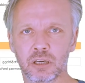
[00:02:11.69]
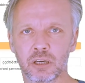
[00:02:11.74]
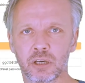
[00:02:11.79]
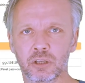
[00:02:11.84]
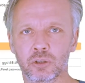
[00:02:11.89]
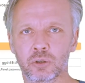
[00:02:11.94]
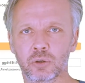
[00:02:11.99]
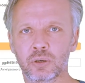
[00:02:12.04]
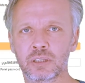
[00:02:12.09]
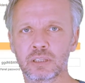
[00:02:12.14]

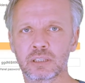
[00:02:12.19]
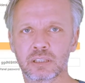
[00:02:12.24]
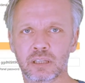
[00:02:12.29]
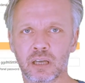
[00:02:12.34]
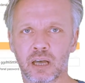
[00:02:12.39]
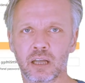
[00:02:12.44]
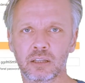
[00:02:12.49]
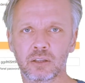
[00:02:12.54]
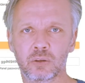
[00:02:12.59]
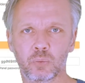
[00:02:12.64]
to
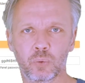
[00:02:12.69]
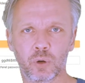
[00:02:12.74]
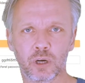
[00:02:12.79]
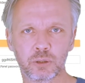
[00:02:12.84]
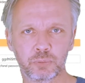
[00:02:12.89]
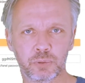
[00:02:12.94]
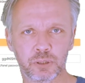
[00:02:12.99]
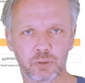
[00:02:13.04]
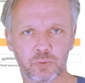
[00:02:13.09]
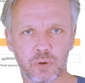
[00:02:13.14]
install the
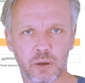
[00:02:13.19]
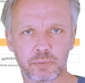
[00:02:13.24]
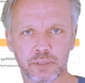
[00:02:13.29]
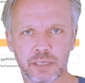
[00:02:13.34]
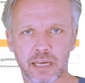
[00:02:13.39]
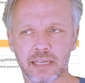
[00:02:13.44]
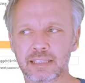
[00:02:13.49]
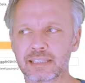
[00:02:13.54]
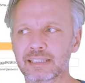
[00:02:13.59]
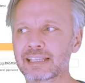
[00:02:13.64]
WordPress
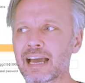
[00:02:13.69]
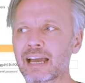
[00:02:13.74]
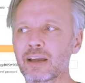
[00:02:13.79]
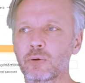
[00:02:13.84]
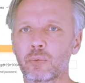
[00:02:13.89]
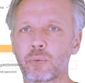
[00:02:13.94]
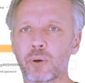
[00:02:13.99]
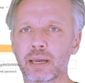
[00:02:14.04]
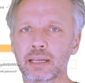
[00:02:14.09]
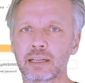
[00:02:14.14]
websites
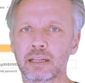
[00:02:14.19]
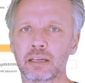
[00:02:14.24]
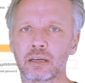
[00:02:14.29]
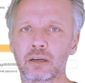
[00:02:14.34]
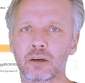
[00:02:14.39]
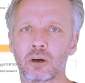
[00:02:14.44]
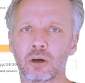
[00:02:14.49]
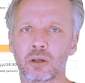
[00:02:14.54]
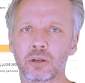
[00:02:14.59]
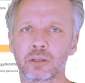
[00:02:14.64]
directly
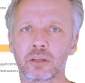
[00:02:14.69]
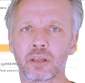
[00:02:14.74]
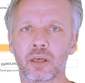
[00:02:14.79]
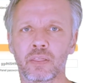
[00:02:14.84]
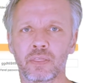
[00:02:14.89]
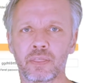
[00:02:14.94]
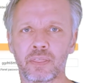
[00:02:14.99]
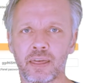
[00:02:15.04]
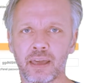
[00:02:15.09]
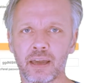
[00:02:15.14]
on
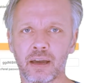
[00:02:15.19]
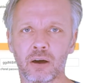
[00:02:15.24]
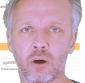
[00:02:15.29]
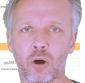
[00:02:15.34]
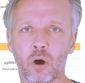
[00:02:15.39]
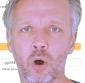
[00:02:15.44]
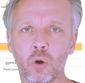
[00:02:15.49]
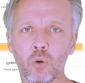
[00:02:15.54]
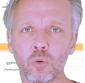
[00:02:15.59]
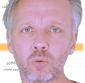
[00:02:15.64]
their
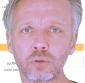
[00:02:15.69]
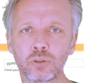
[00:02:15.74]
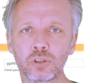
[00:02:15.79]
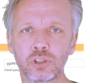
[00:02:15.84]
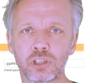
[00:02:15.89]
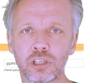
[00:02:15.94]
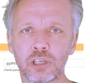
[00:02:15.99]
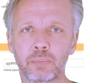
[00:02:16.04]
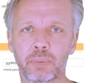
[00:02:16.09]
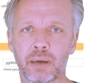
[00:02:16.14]
own
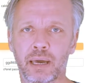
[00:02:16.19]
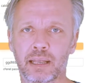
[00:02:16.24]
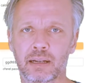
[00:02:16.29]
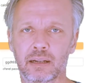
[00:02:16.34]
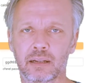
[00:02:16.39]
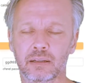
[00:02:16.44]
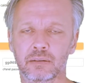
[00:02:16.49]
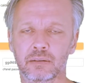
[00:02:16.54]
cPanel.